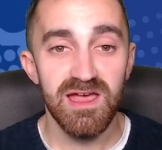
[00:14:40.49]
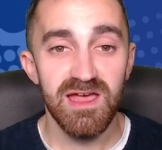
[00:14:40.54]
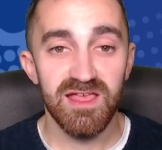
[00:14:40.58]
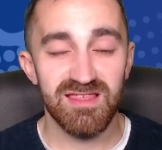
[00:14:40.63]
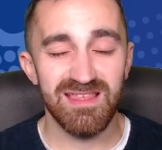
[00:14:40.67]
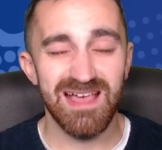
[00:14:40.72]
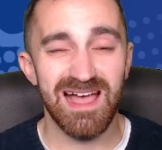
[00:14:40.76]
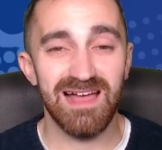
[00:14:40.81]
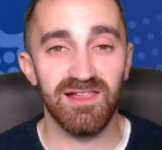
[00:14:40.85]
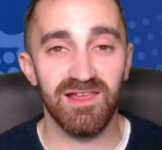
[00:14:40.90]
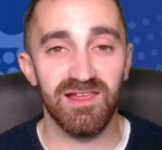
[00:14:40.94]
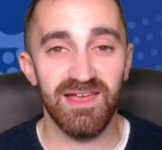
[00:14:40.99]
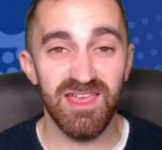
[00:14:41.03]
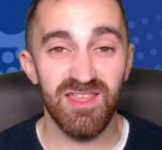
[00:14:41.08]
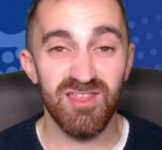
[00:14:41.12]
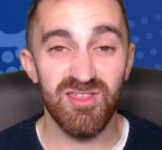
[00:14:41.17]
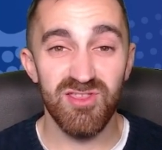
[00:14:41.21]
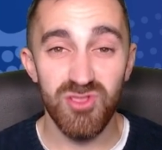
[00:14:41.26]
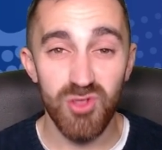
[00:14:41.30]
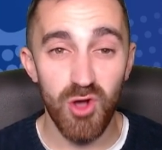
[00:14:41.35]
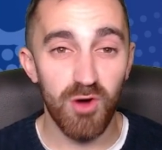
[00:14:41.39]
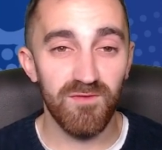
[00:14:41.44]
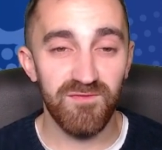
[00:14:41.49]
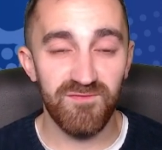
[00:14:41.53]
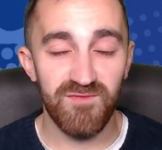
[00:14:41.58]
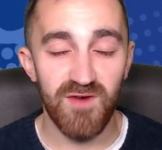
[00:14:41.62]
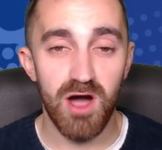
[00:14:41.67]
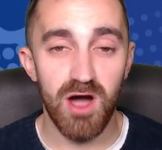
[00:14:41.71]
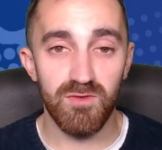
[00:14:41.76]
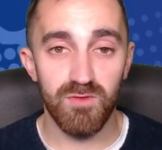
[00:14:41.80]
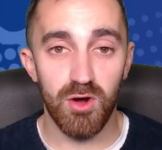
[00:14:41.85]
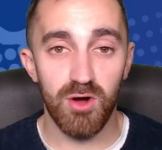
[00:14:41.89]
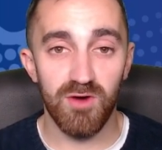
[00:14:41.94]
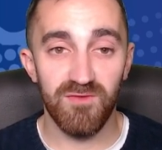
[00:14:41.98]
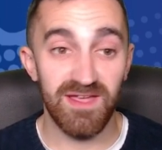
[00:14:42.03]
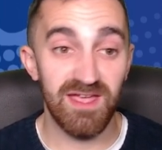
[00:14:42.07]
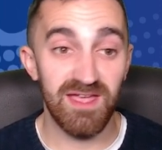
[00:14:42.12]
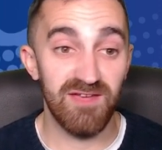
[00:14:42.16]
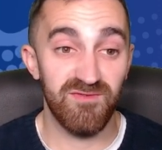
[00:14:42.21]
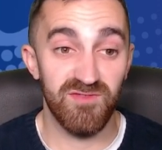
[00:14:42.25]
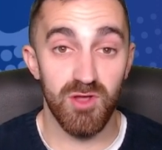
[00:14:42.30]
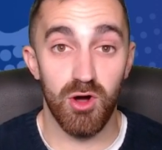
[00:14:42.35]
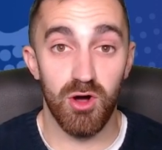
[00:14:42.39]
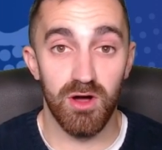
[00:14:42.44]
Salah is not far off,
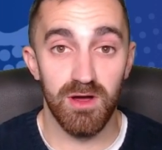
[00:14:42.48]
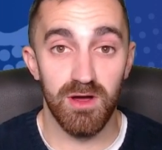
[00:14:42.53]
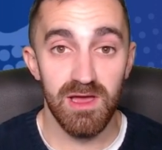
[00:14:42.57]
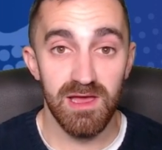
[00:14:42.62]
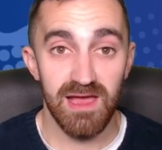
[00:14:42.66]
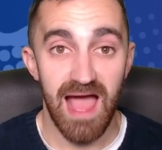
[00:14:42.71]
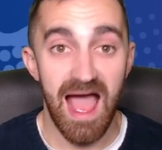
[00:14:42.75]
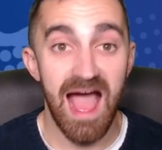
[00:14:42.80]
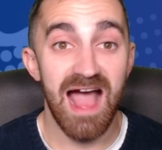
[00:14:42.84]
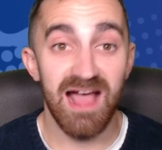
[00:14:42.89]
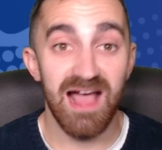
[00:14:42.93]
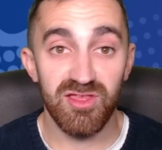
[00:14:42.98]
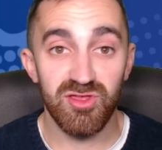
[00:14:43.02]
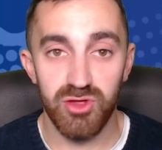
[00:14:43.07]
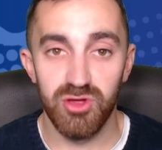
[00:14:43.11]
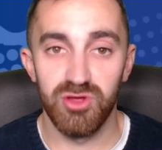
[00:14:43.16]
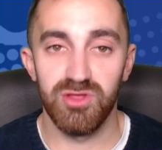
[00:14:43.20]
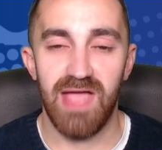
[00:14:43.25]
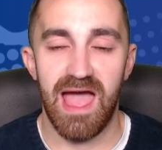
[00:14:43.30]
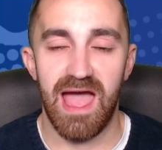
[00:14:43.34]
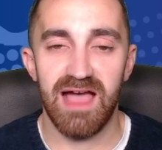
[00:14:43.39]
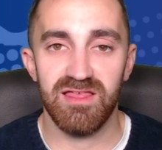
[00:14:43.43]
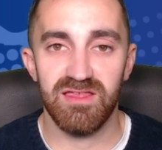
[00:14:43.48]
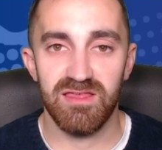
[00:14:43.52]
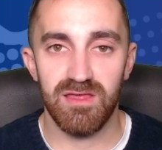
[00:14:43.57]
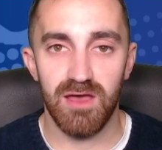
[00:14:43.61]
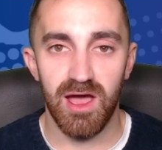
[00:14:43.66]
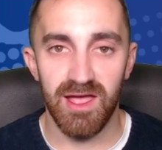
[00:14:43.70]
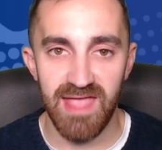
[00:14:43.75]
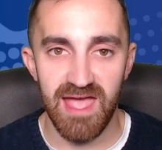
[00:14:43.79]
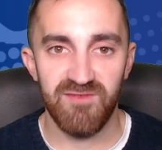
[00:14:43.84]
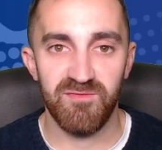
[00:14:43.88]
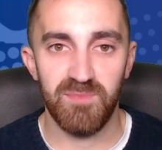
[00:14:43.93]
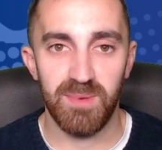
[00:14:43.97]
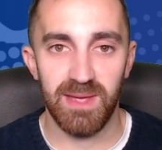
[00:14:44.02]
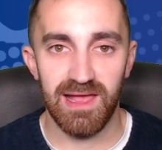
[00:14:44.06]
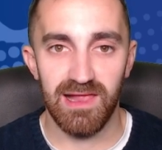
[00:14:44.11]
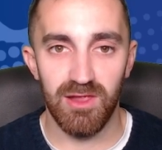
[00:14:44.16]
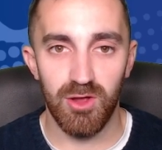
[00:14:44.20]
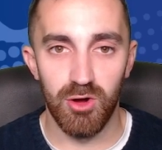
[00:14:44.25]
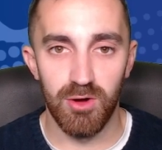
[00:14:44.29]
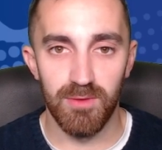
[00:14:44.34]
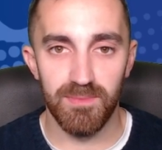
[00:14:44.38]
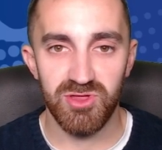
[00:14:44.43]
if not as good as an
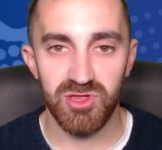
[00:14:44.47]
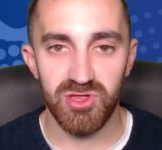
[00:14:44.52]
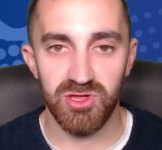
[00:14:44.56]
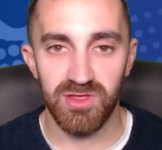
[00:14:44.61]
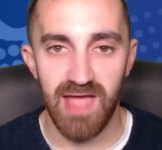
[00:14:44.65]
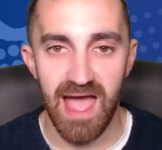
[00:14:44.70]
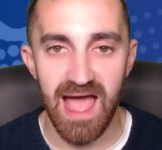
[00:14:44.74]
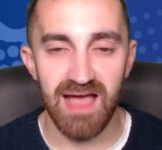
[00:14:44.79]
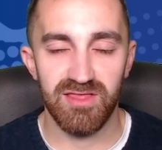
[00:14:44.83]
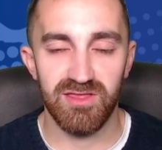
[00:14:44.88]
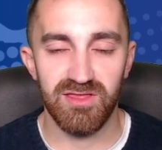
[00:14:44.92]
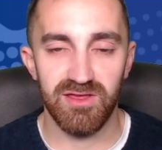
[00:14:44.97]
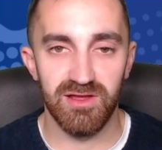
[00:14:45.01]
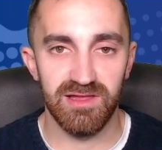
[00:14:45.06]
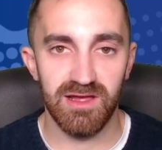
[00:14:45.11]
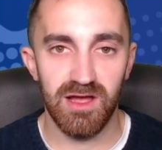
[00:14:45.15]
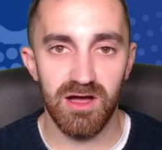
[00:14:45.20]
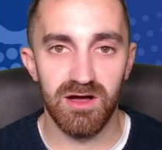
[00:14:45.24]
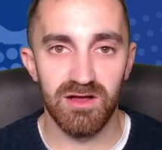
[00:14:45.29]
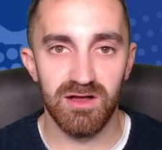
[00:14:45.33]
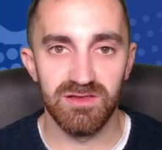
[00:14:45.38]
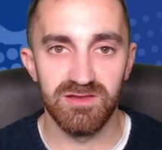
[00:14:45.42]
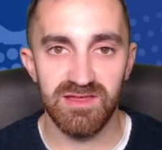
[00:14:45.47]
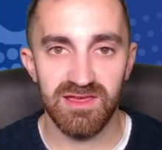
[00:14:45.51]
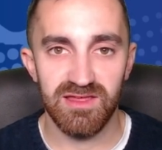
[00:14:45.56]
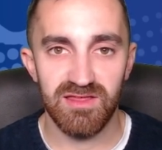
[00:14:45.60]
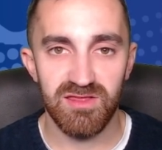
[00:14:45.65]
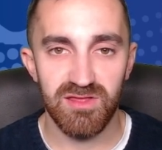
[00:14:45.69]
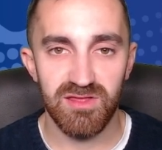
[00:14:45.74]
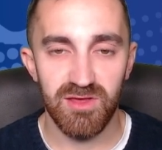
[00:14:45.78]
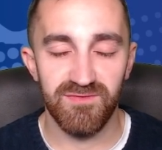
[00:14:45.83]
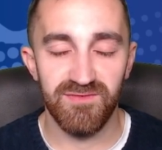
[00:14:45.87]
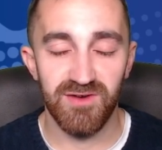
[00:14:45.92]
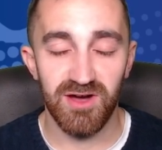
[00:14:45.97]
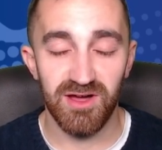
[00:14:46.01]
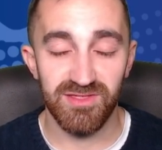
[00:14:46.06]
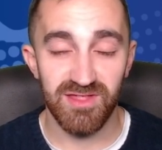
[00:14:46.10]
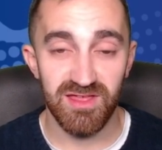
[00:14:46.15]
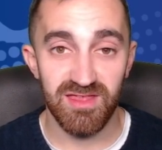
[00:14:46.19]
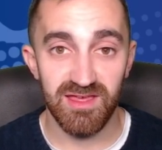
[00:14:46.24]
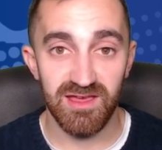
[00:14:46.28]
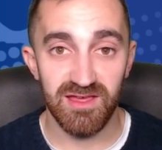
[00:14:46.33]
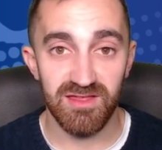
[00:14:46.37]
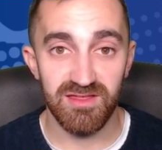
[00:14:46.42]
FPL option as Erling Haaland is so far
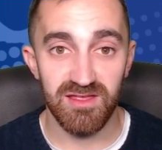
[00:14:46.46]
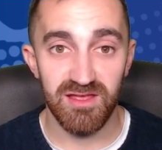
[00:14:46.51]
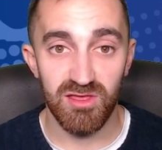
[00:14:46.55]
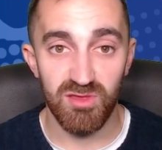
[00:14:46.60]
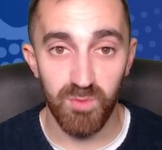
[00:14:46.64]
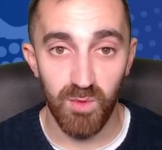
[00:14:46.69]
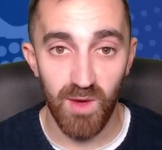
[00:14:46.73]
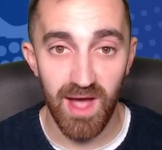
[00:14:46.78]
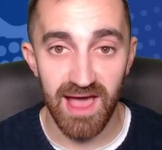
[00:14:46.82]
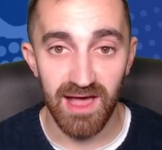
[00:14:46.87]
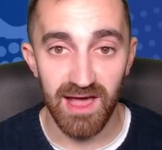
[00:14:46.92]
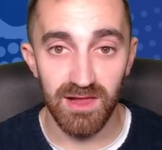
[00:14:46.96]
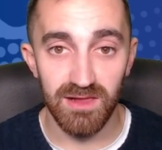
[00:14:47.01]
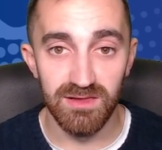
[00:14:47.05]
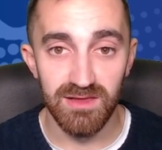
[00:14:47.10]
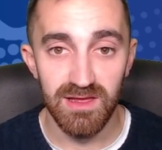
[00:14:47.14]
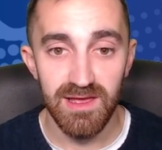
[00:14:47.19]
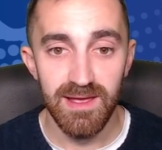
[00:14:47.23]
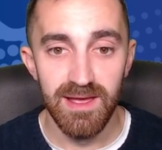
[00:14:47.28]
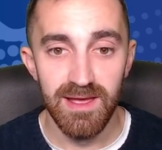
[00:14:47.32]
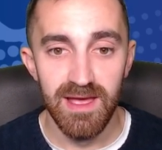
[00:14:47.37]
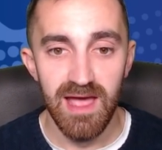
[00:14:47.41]
this season as well.